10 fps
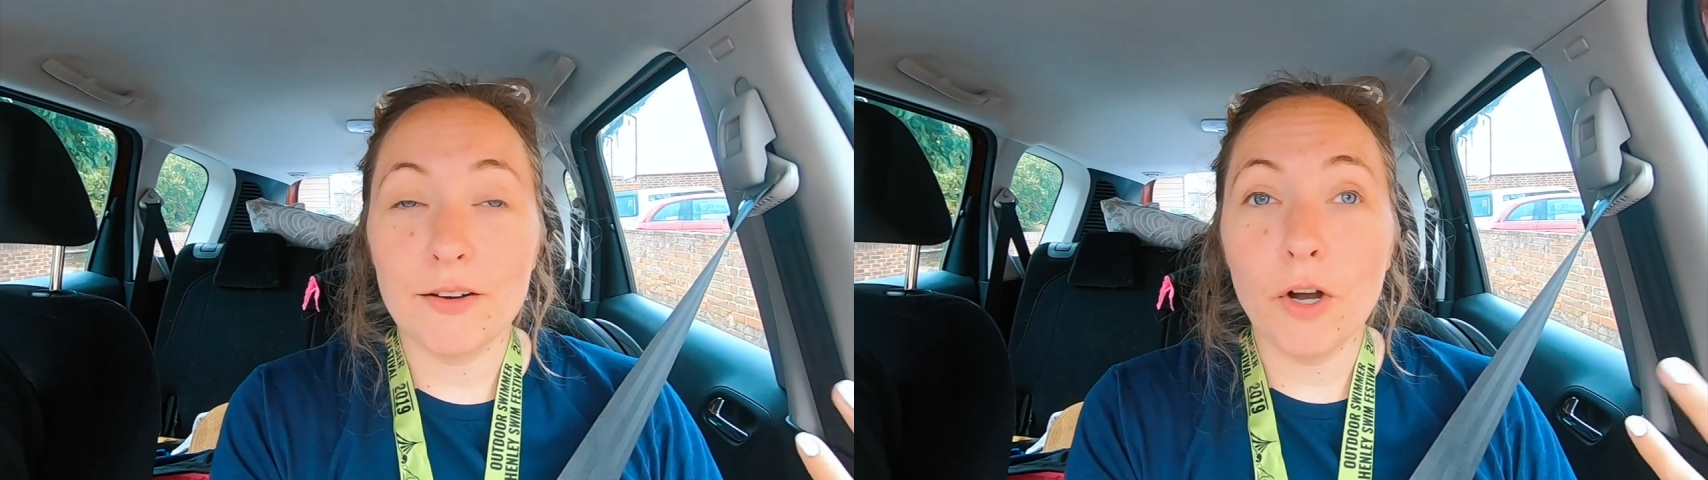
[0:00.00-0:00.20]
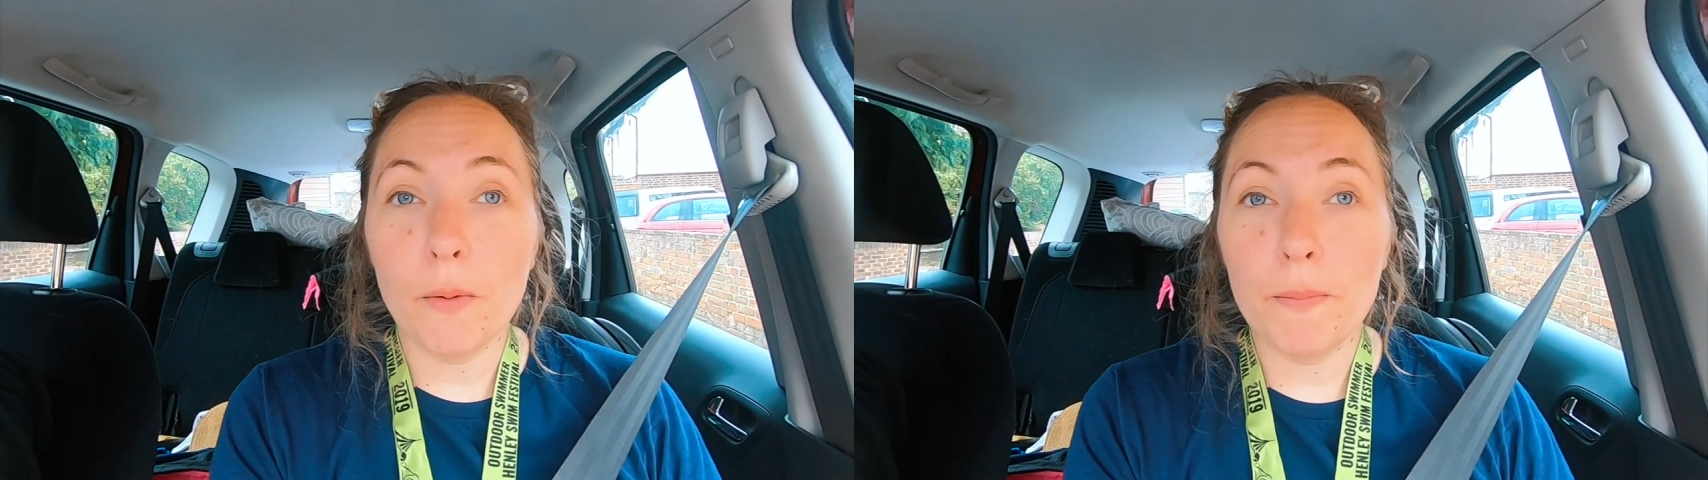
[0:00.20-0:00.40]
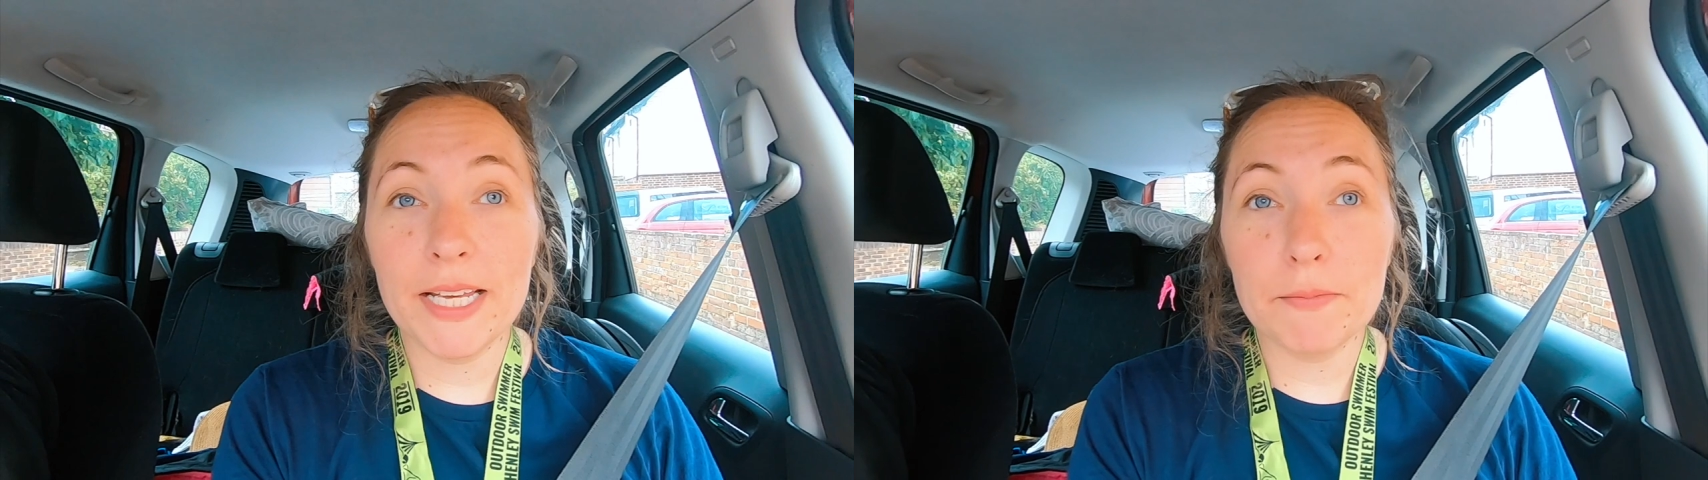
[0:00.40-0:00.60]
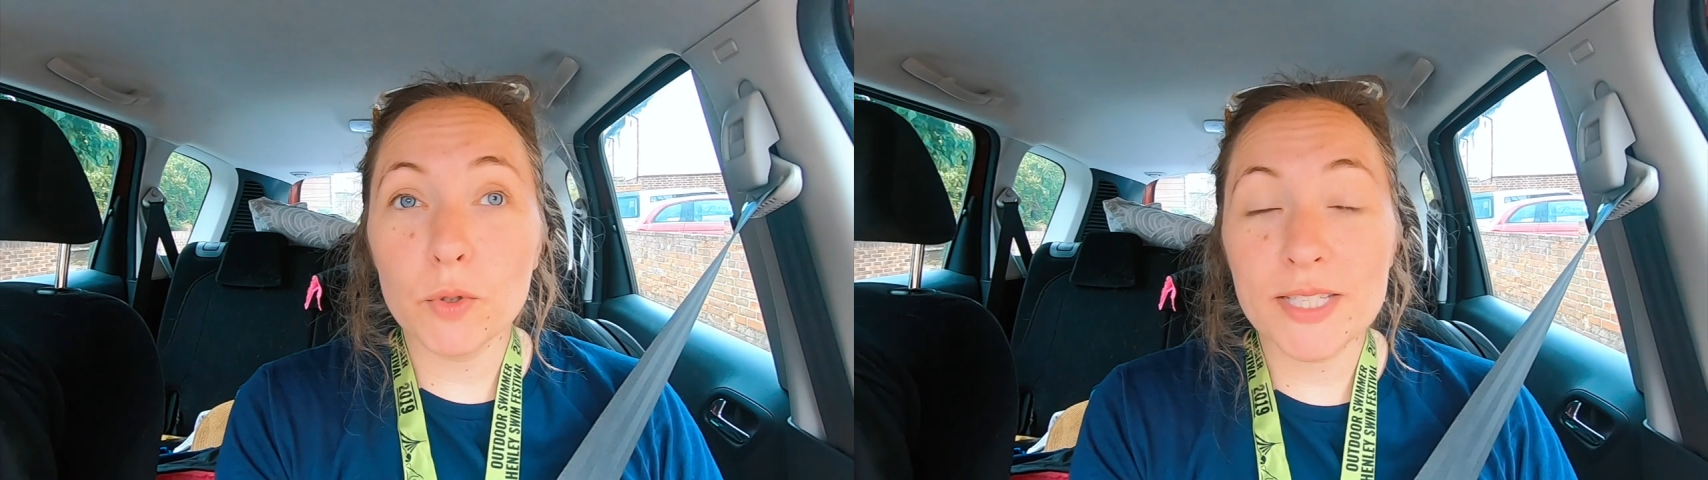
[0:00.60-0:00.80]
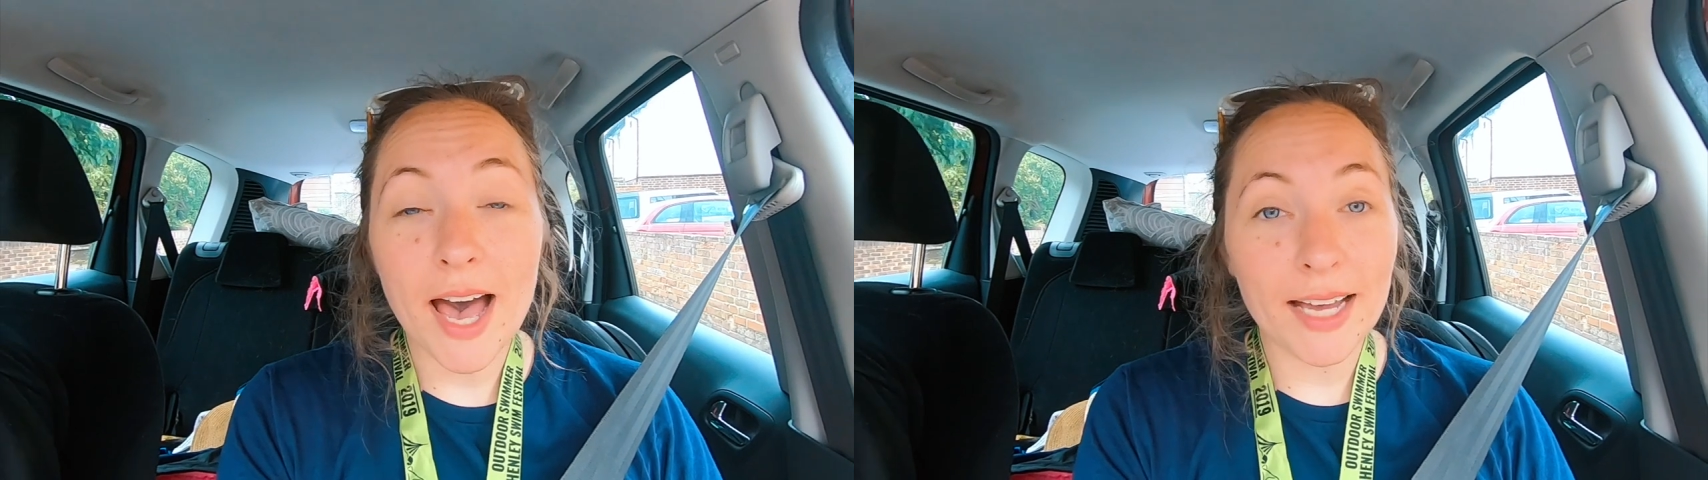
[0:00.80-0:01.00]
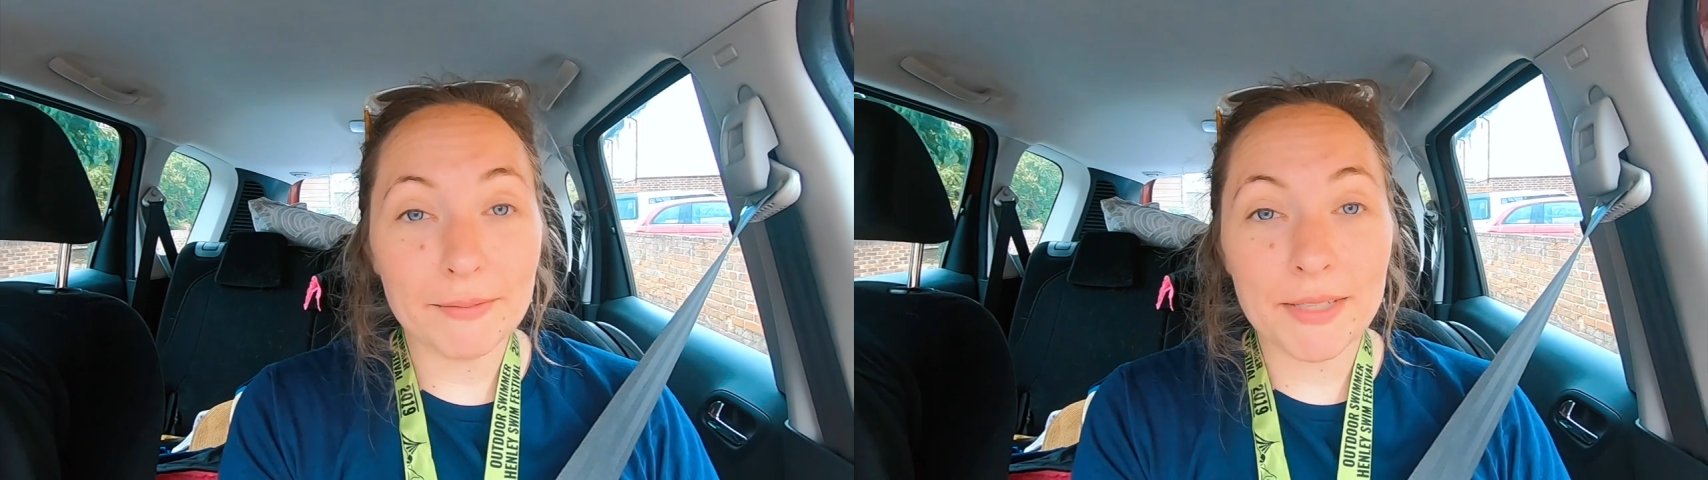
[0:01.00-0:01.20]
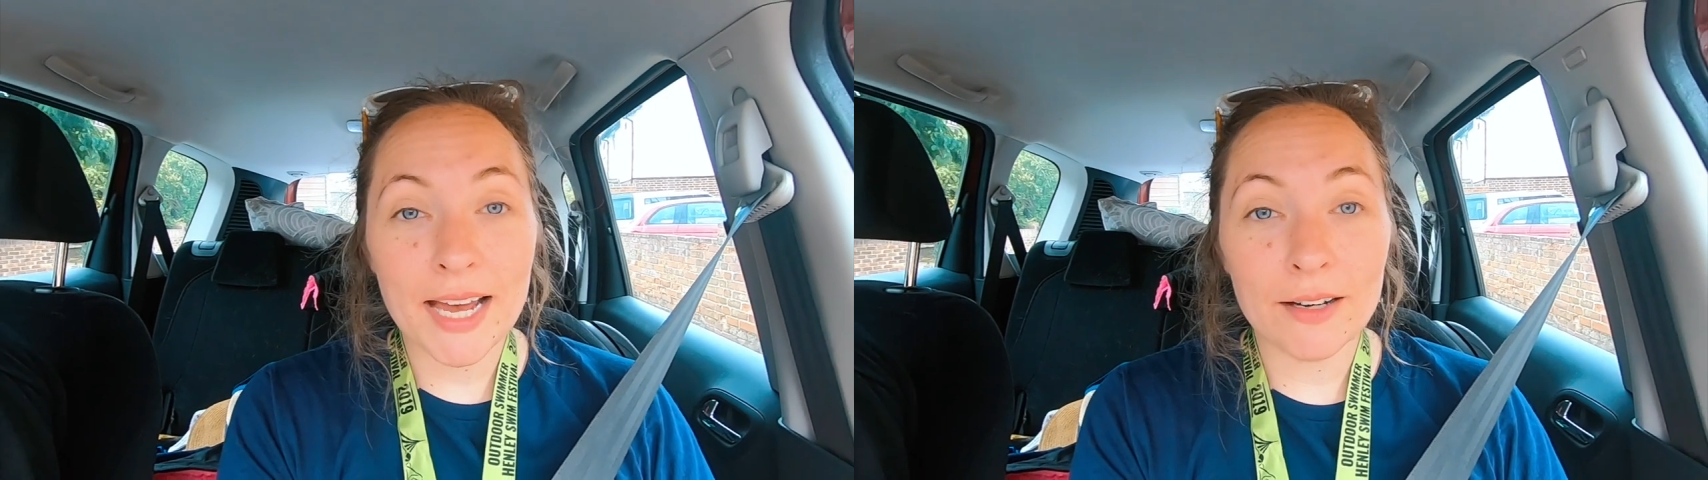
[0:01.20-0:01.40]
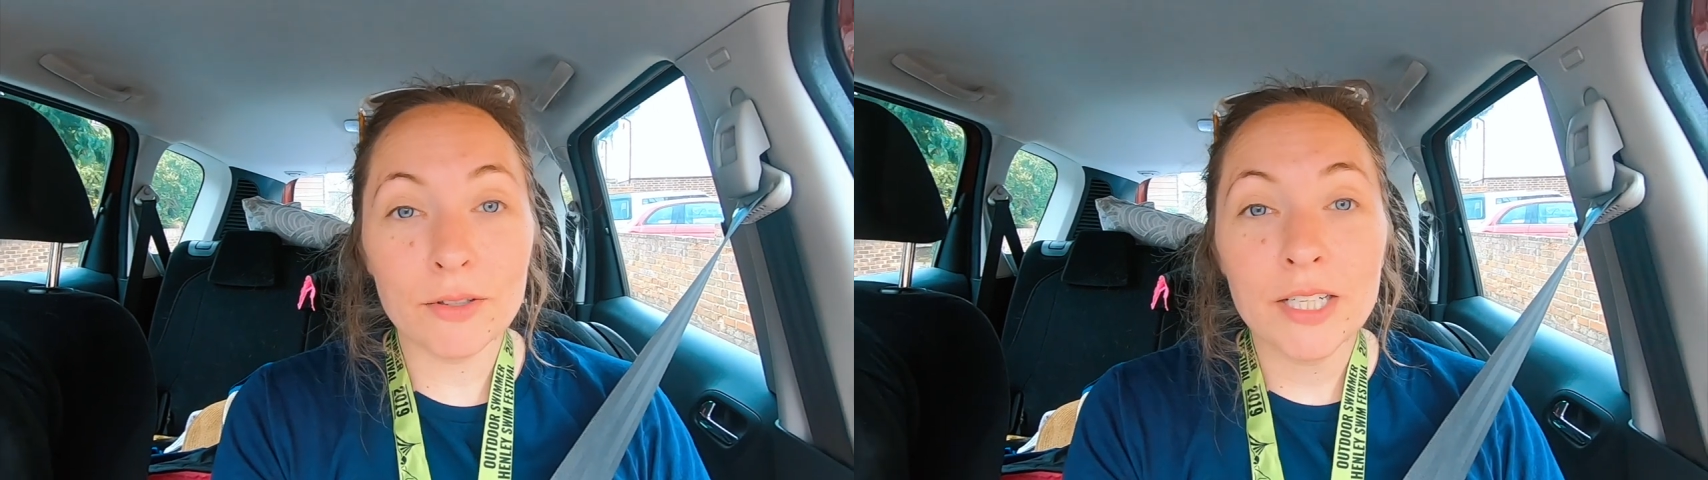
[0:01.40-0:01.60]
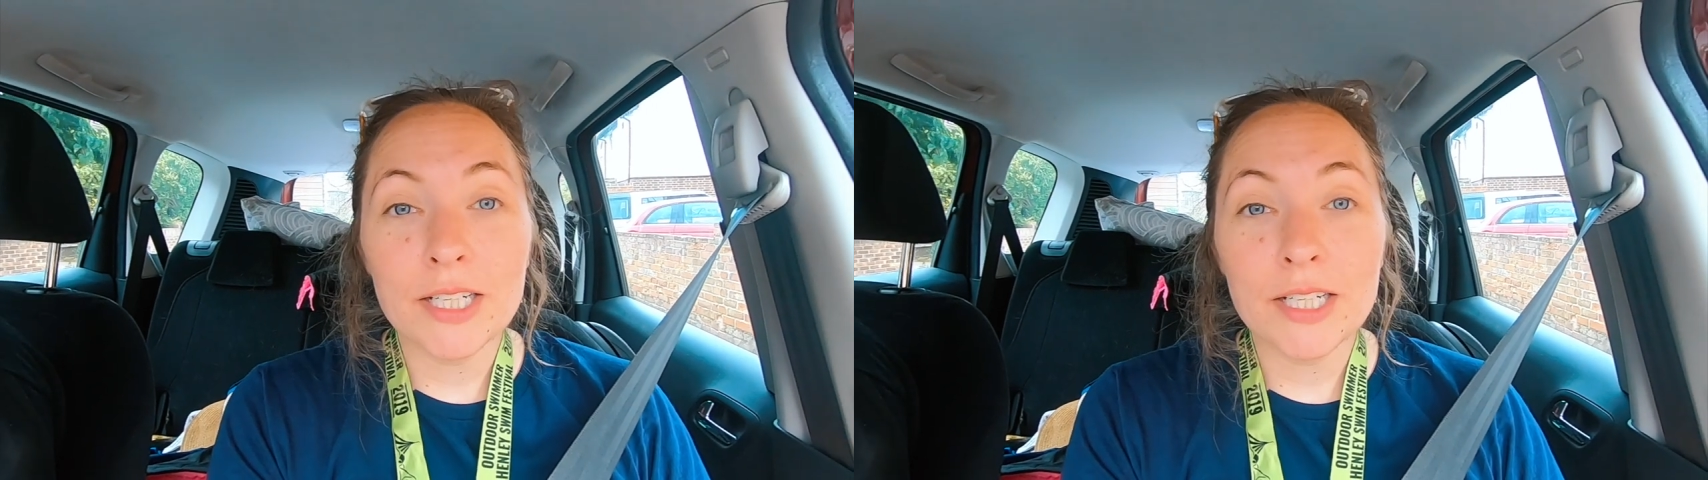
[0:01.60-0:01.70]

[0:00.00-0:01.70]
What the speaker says: I've got a bit more time now